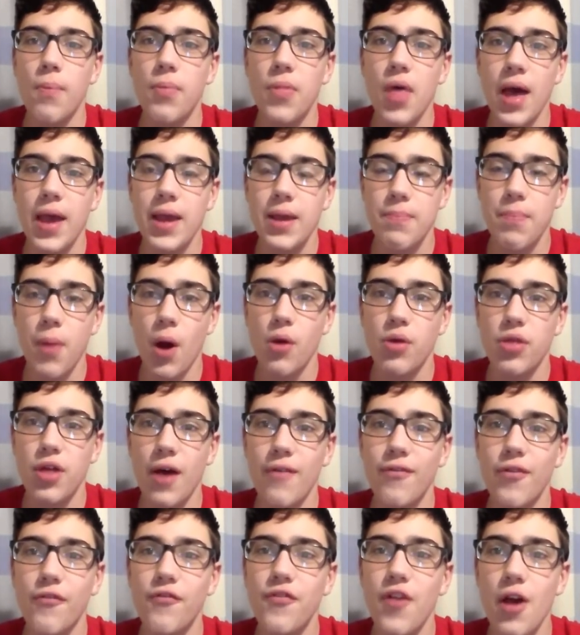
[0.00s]
They both
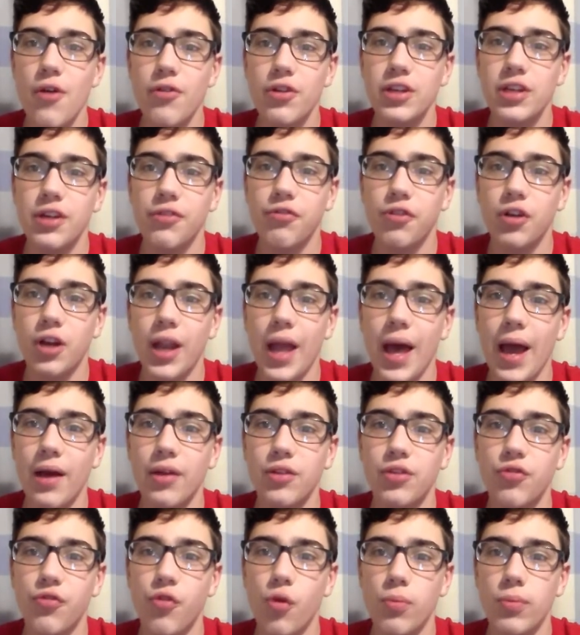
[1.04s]
have a very different
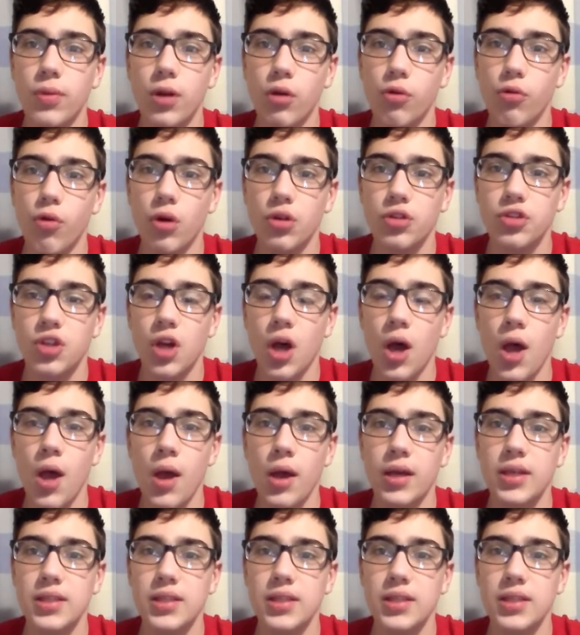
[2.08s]
layout to Formula Rossa